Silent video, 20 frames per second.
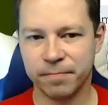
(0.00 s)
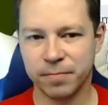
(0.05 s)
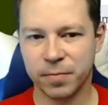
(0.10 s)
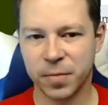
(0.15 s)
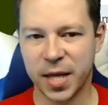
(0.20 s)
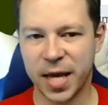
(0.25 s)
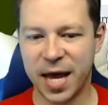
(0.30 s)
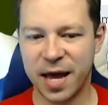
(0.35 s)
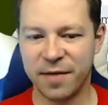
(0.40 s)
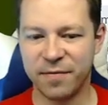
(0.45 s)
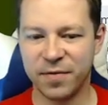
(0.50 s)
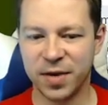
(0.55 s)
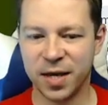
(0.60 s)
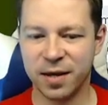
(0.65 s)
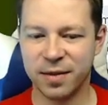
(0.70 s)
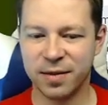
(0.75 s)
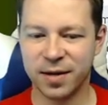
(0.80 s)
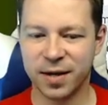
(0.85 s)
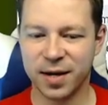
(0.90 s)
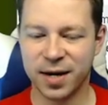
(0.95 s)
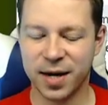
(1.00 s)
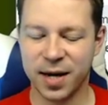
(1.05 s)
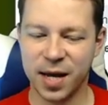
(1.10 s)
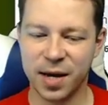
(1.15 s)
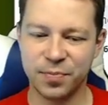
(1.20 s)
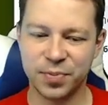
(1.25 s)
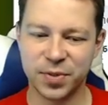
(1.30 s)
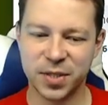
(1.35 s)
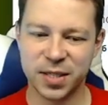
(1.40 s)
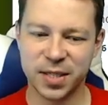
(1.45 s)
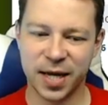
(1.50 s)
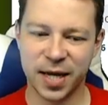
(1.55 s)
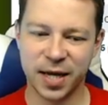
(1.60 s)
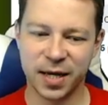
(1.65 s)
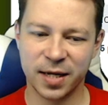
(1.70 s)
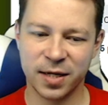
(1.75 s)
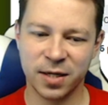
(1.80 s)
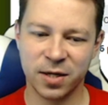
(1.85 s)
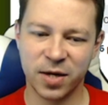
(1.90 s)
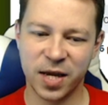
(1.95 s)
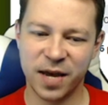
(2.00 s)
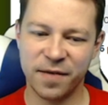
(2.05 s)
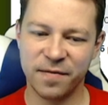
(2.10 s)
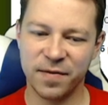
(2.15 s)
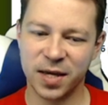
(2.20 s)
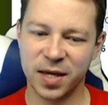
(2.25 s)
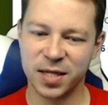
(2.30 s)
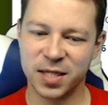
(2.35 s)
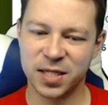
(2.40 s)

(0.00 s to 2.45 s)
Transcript: having the clubs and not having